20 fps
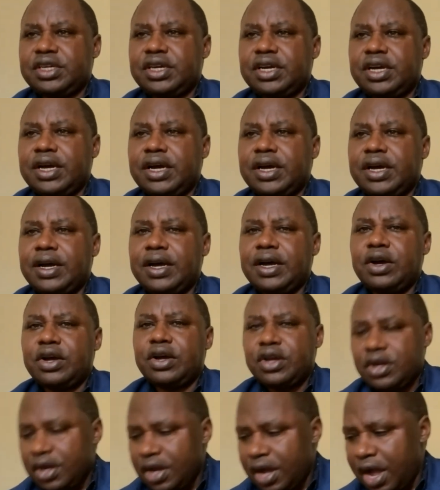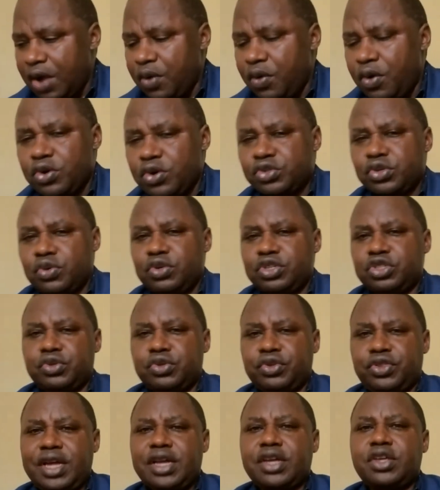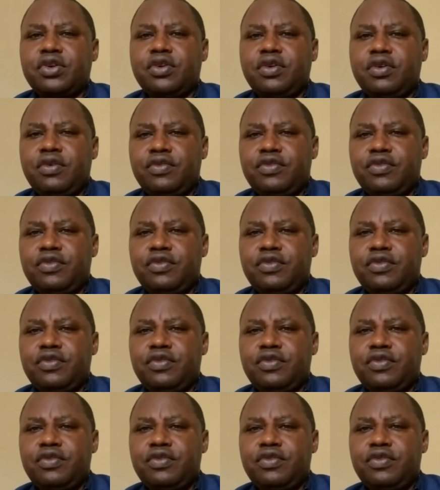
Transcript: I also wish to thank you